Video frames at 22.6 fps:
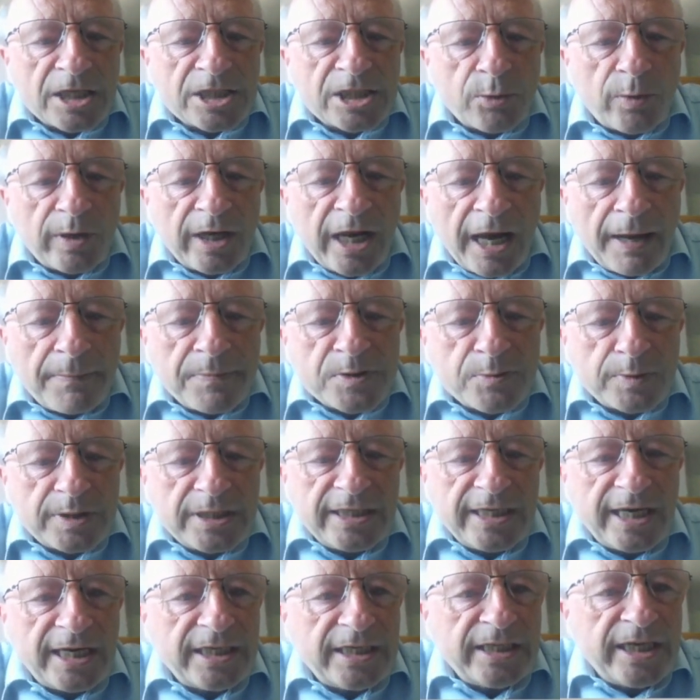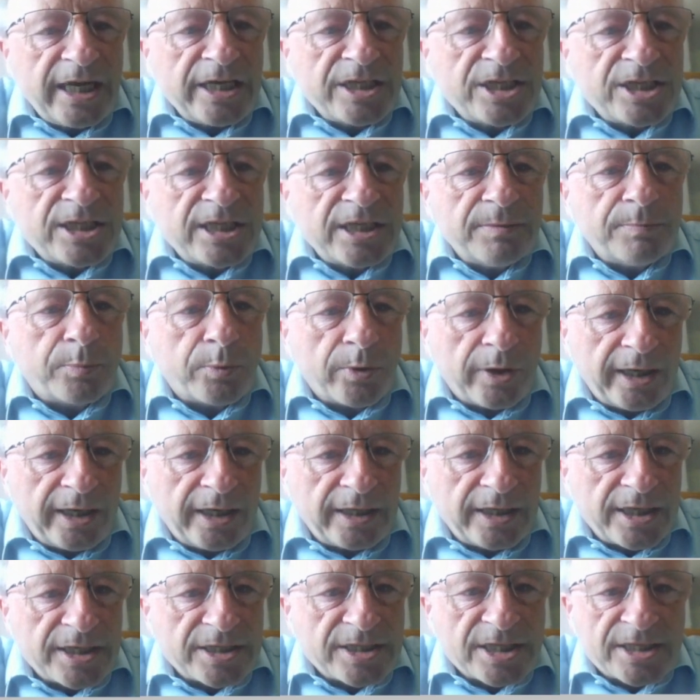So what happens with the ADHD
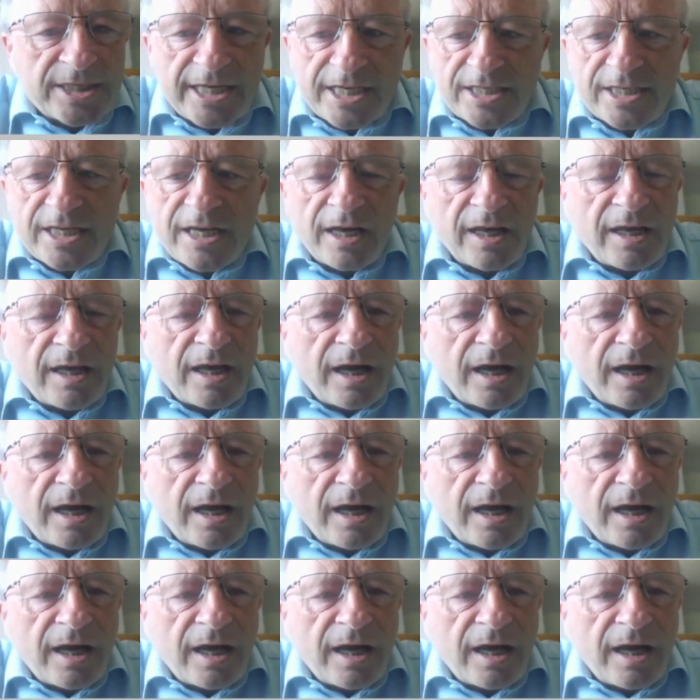brain is it says,